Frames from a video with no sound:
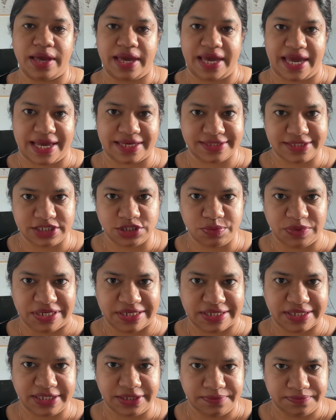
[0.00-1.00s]

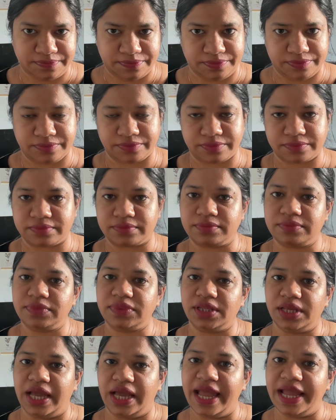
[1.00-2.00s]
accessibility,
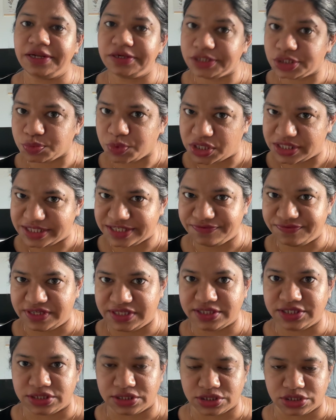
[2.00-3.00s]
and
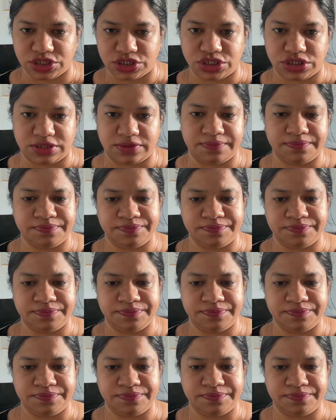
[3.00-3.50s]
responsiveness discussion.